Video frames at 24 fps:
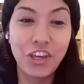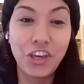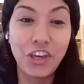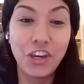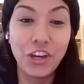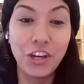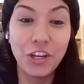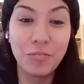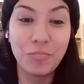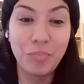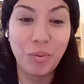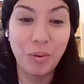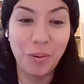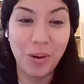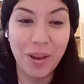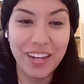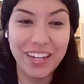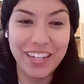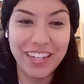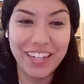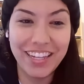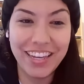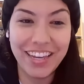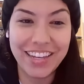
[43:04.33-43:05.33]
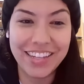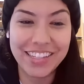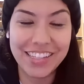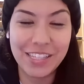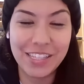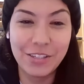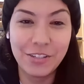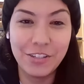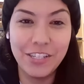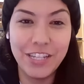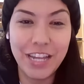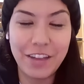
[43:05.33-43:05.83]
Good point.
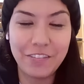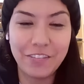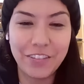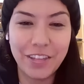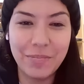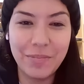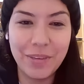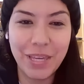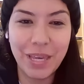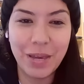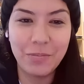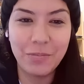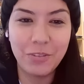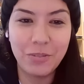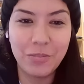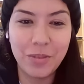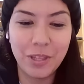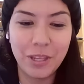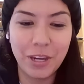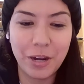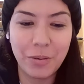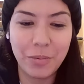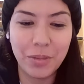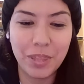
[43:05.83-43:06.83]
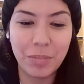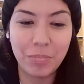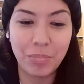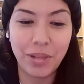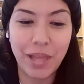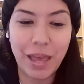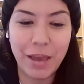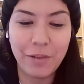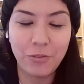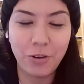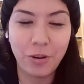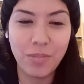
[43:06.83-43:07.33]
Yes, definitely become familiar with the
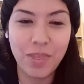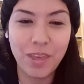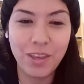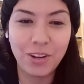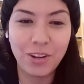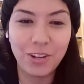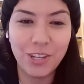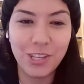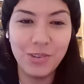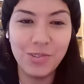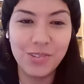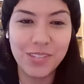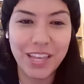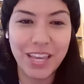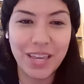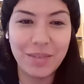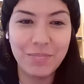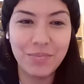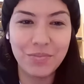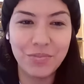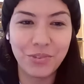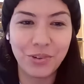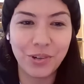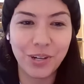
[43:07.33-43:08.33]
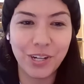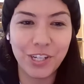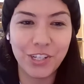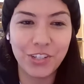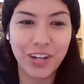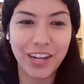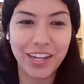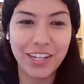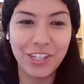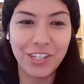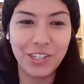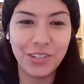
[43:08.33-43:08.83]
platform that you're using before you
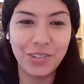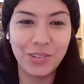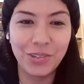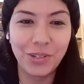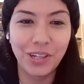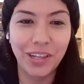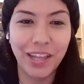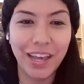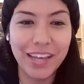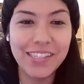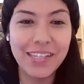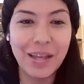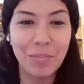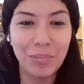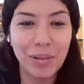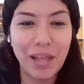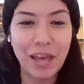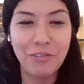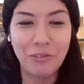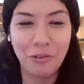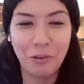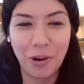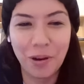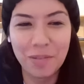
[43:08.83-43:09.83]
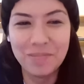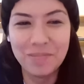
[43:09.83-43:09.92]
try to utilize that platform